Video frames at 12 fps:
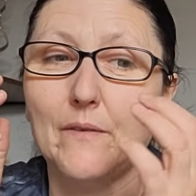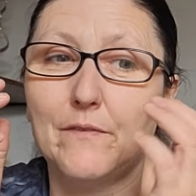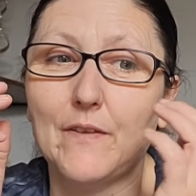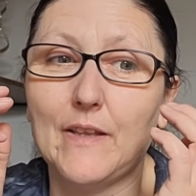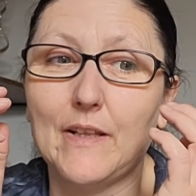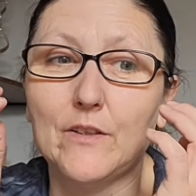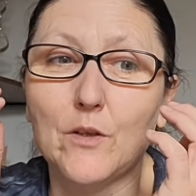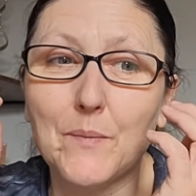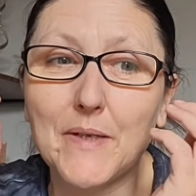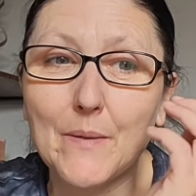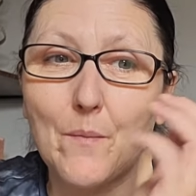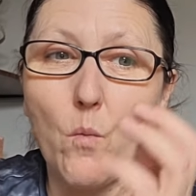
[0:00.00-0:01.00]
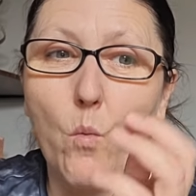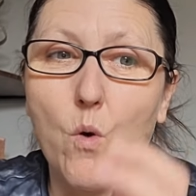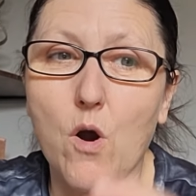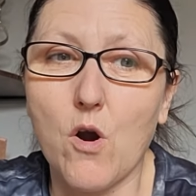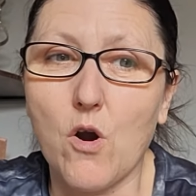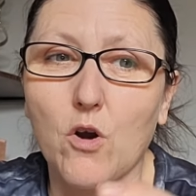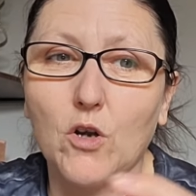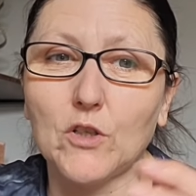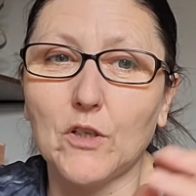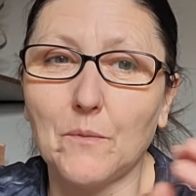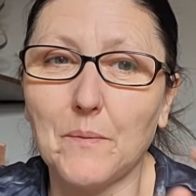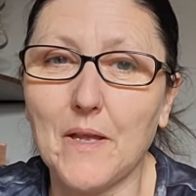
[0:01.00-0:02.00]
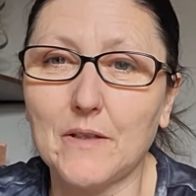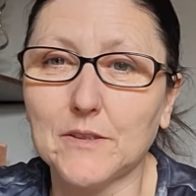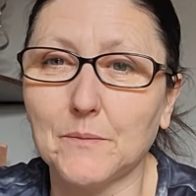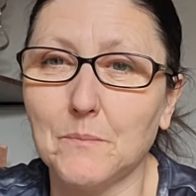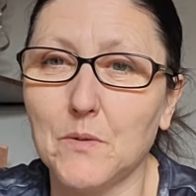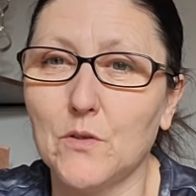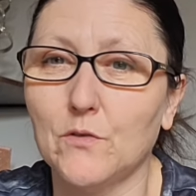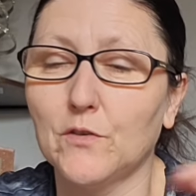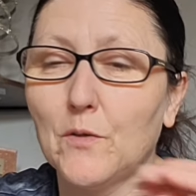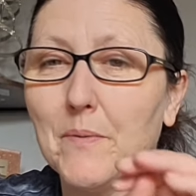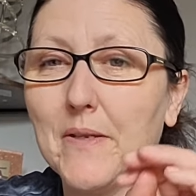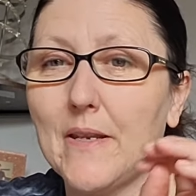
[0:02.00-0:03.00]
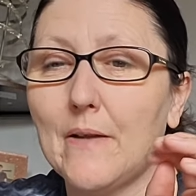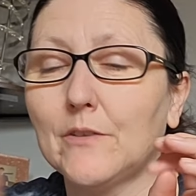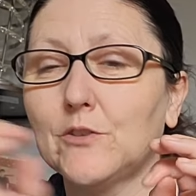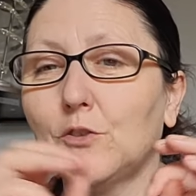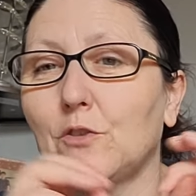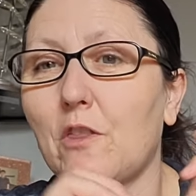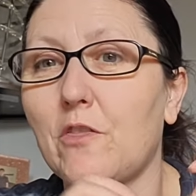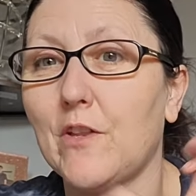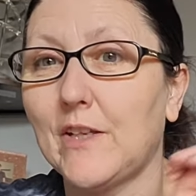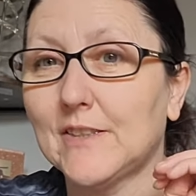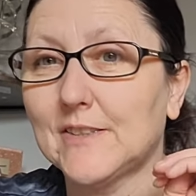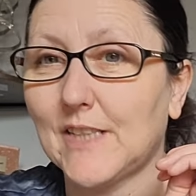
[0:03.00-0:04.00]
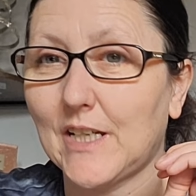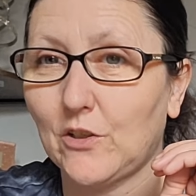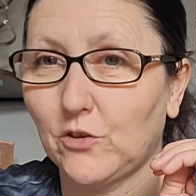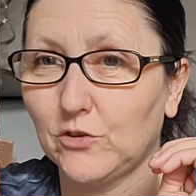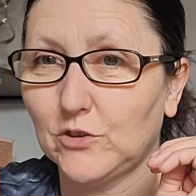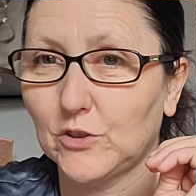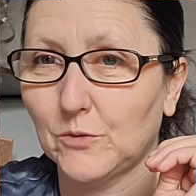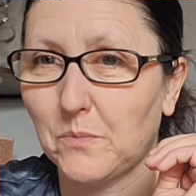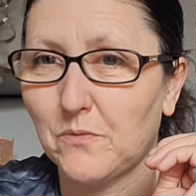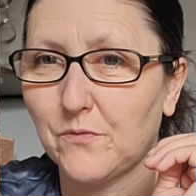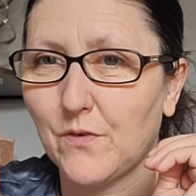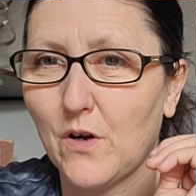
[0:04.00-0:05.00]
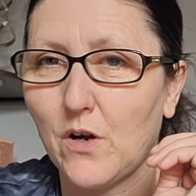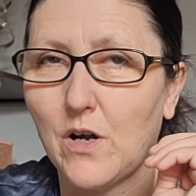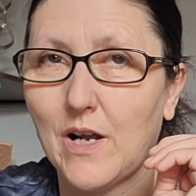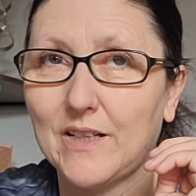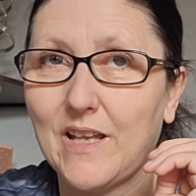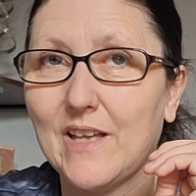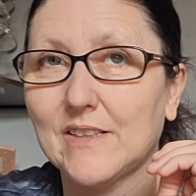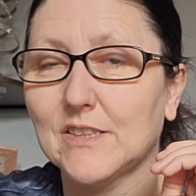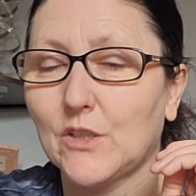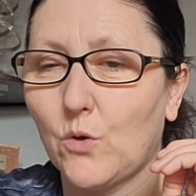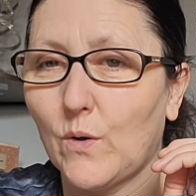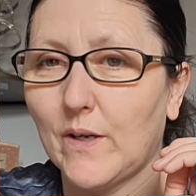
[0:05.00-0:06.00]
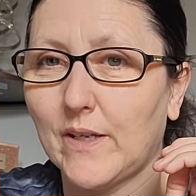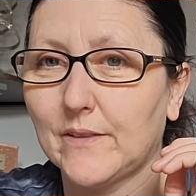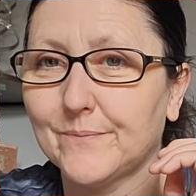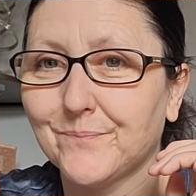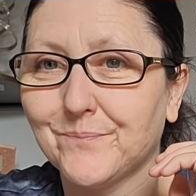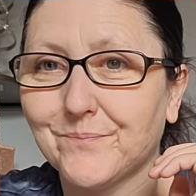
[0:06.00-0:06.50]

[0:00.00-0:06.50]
feeling, not being able to walk, not being able to move, not being able to do the things that I could do before, and I had to quit